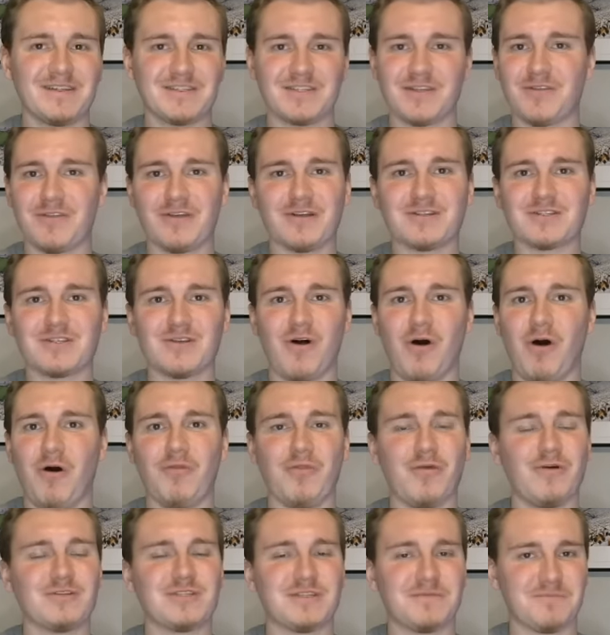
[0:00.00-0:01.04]
So there's
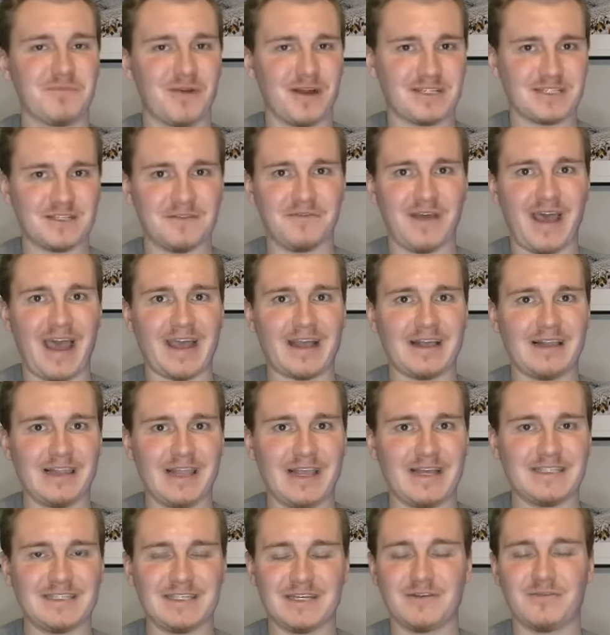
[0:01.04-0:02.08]
all those impressive
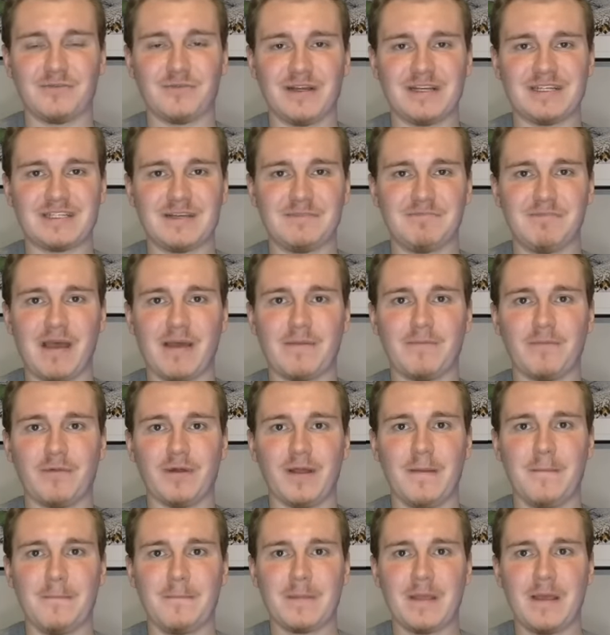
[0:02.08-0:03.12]
accolades in a recent
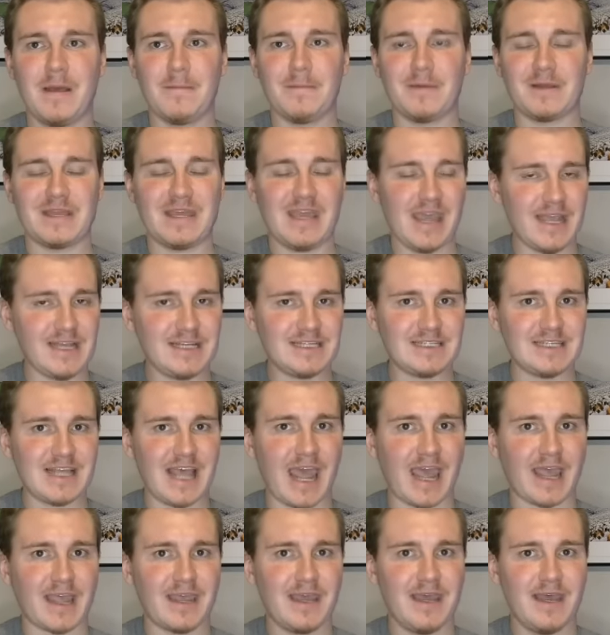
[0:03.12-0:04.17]
memory. But
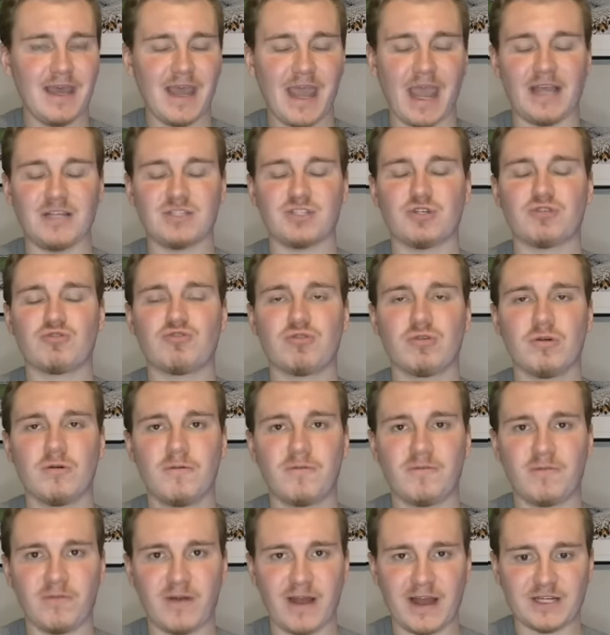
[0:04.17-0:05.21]
Kasak, as a
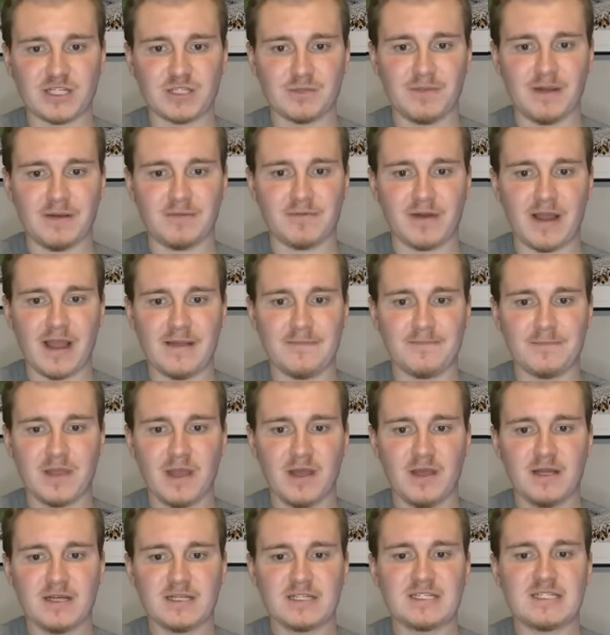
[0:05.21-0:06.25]
true freshman, right?
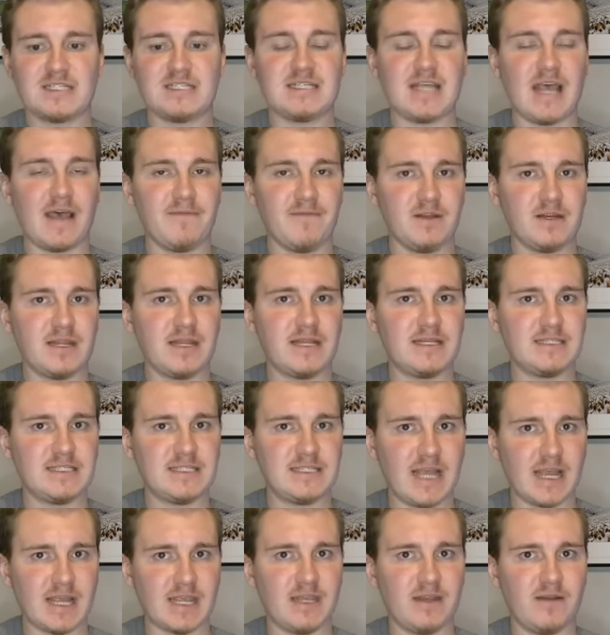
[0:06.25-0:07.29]
7
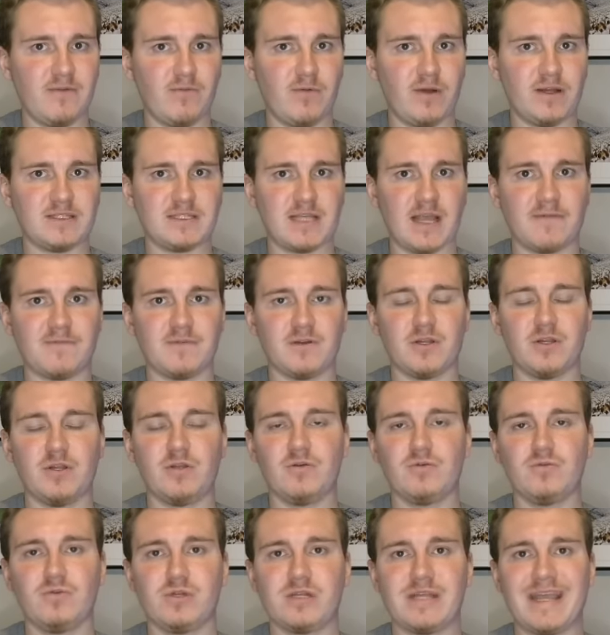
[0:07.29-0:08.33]
consecutive wins after
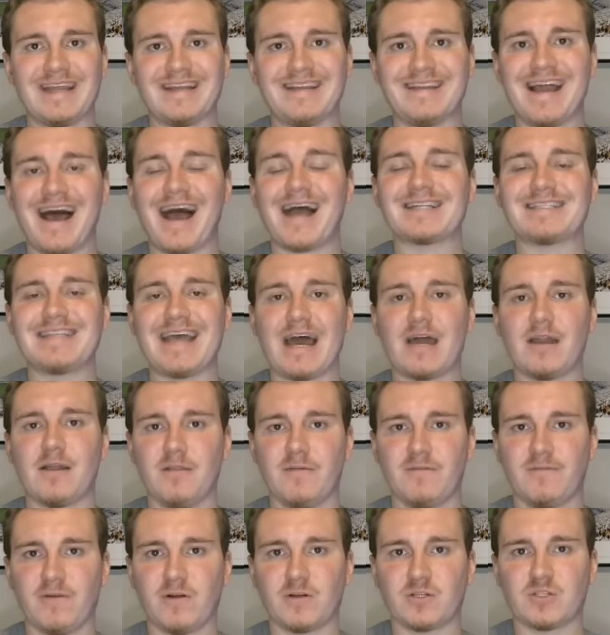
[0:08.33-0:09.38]
you get knocked out of
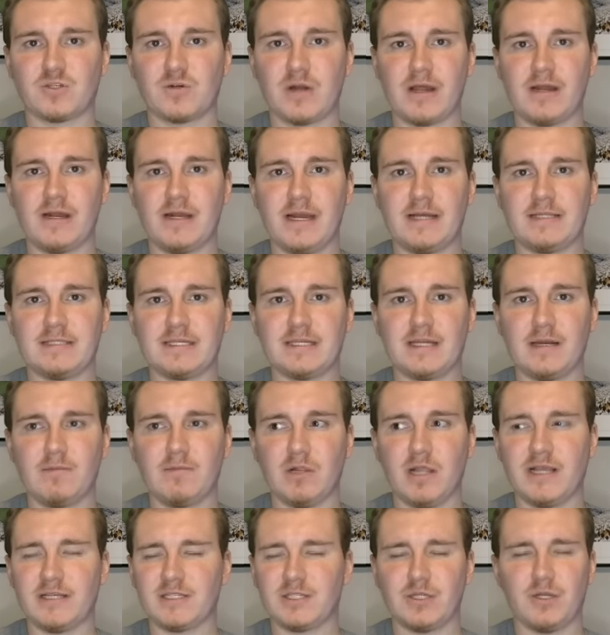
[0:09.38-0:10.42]
the first round in
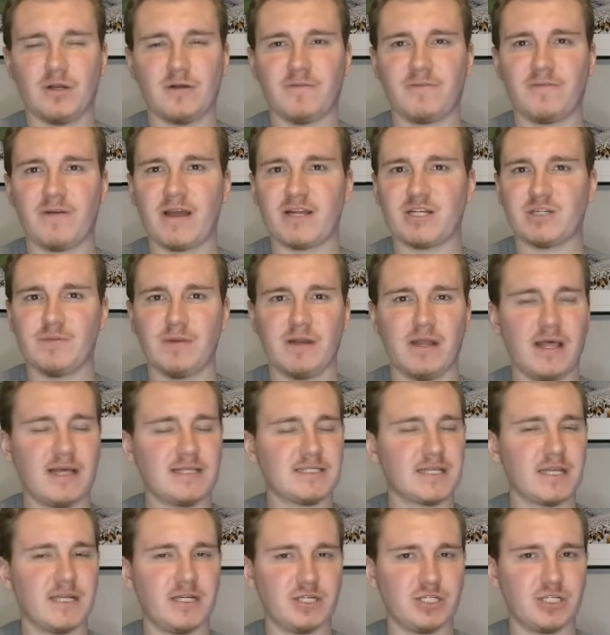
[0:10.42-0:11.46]
NCAAs and you're a freshman. Now
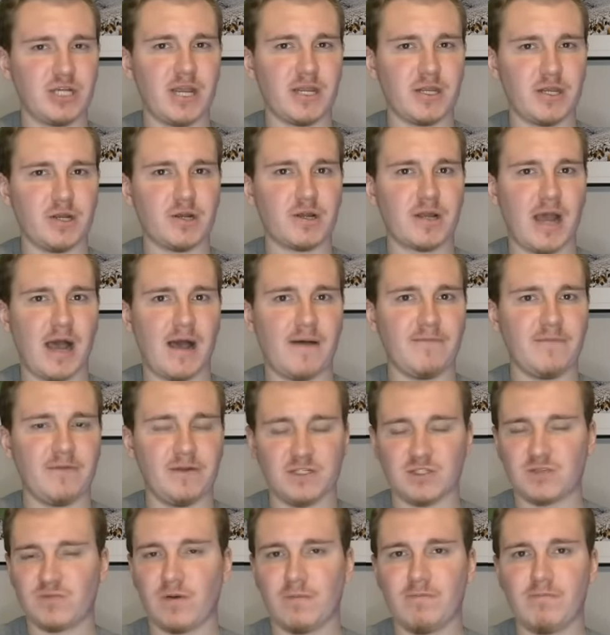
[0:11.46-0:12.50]
that's going to shake your
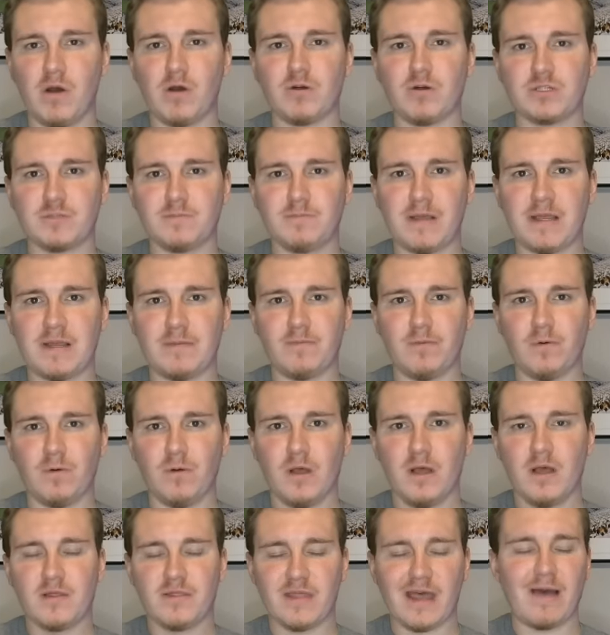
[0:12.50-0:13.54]
confidence for most people.
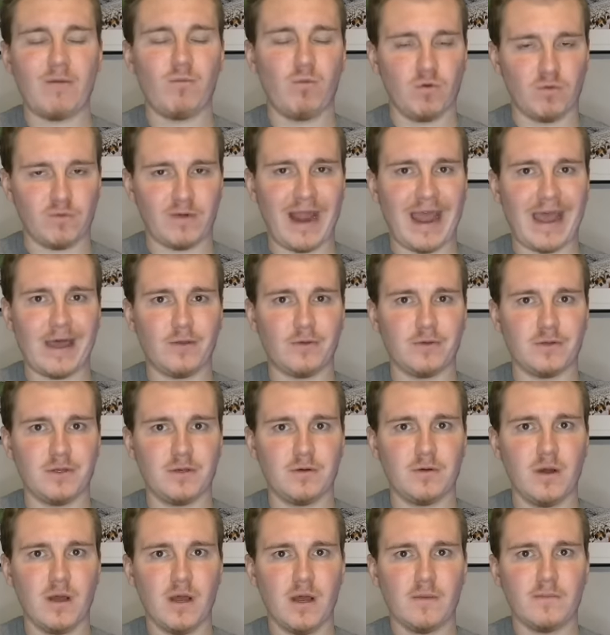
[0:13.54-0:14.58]
That will rattle
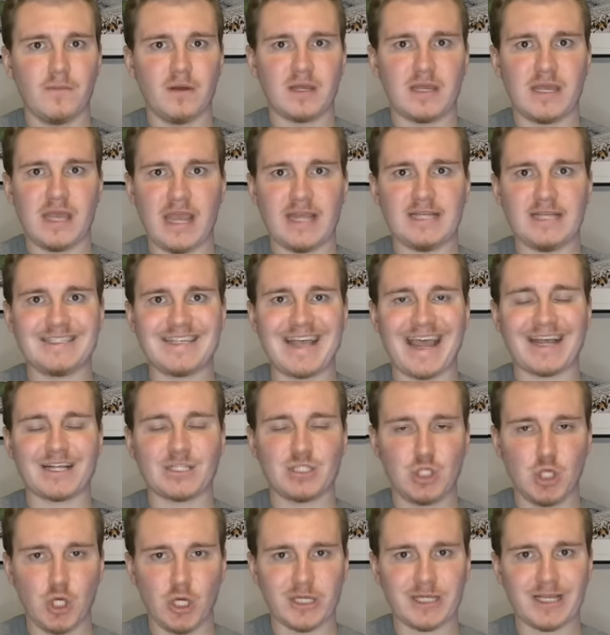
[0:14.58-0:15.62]
you. But Kasak
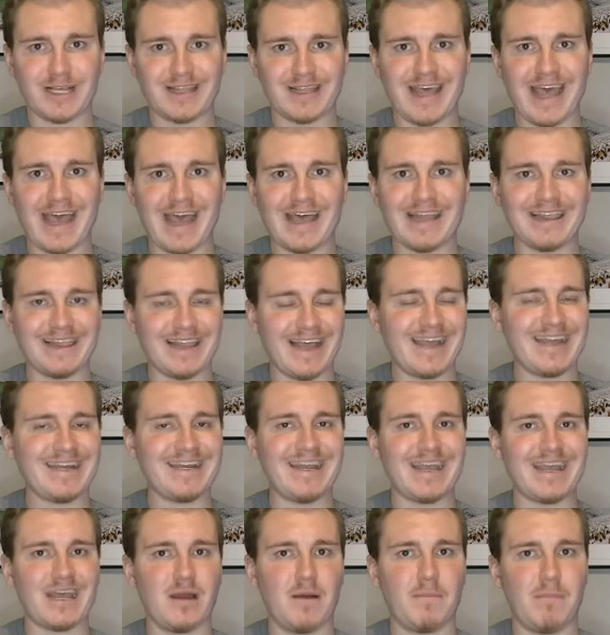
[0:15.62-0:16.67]
took that
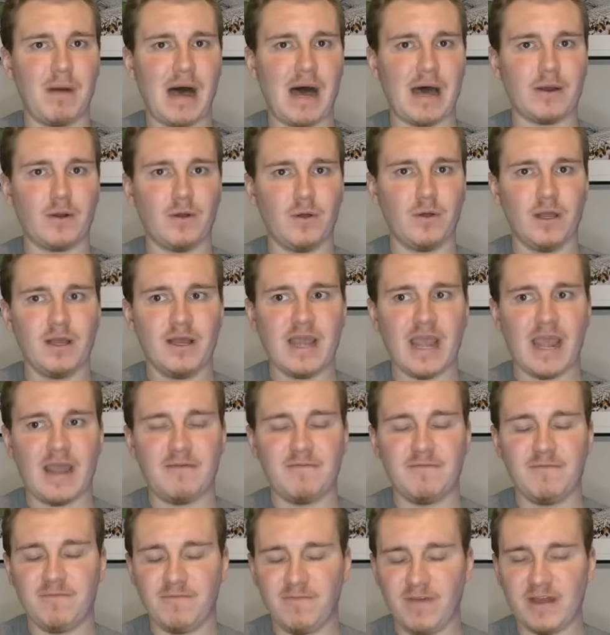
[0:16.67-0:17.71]
lightning in a bottle
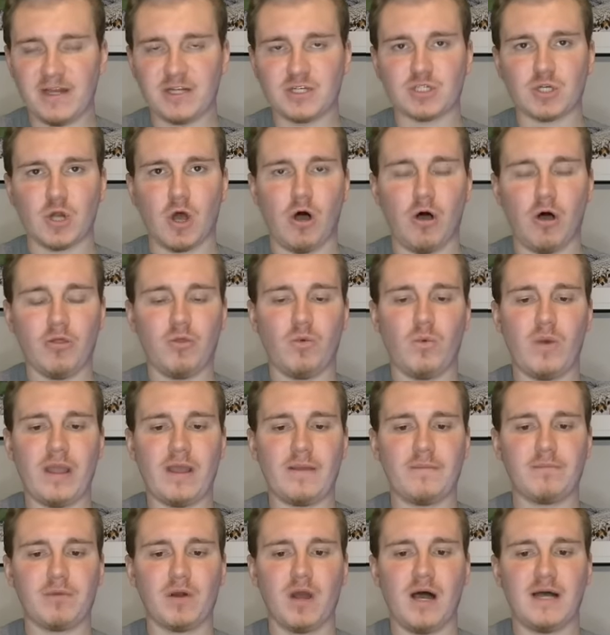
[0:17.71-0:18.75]
and finished all the
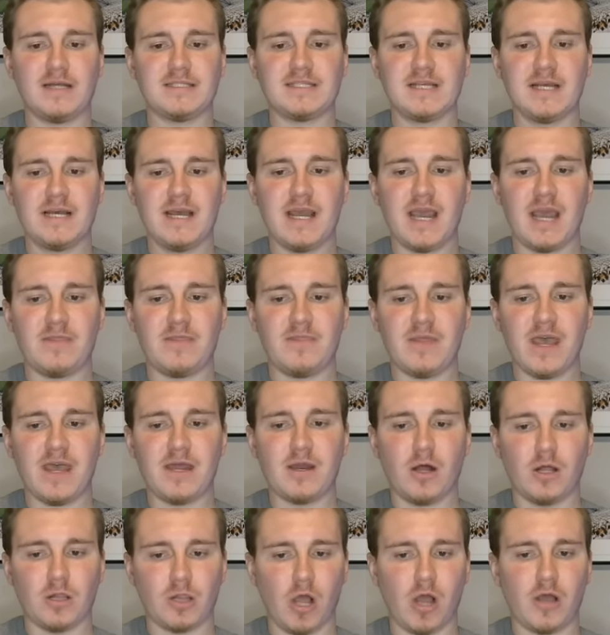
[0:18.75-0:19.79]
way in bronze. And
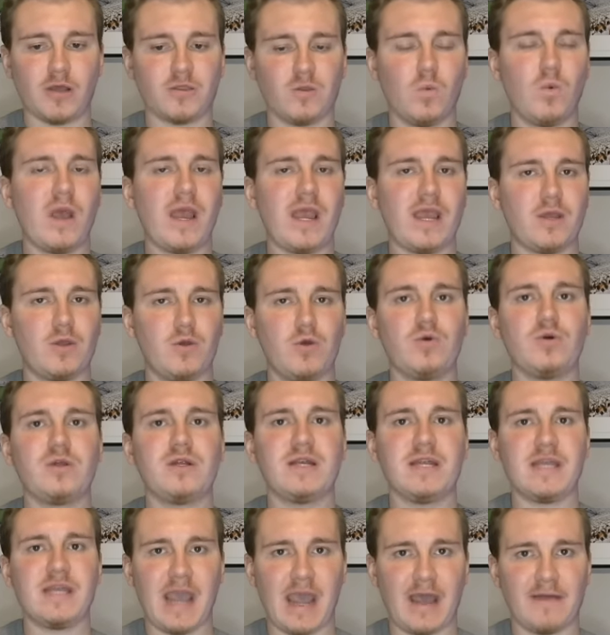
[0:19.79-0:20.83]
then along the way, who
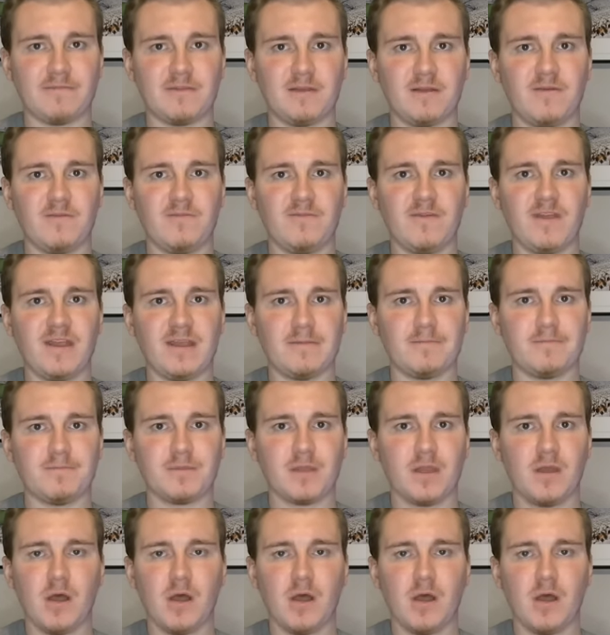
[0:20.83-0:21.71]
did he have to defeat?